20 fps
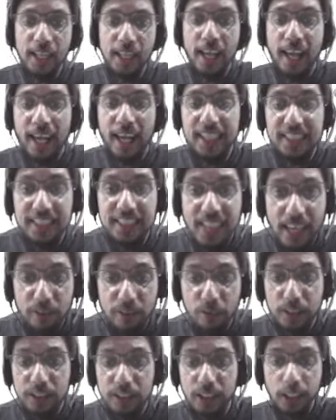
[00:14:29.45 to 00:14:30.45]
as
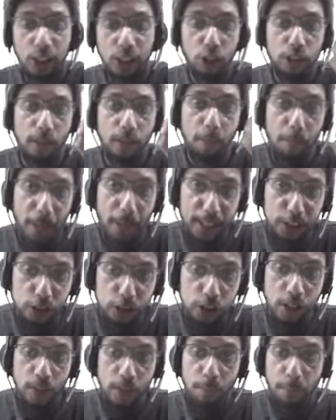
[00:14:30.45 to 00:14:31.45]
diversity on the bench
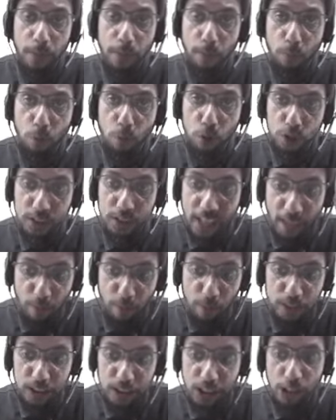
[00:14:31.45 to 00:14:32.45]
promotes
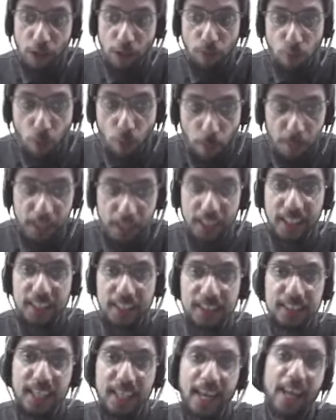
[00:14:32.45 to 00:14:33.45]
diversity of
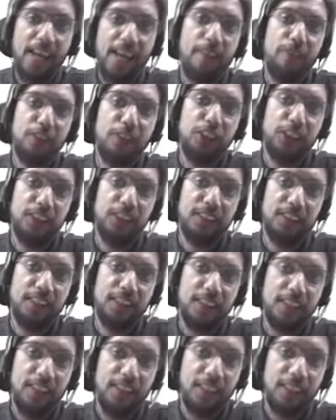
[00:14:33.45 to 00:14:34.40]
opinions and efficiency.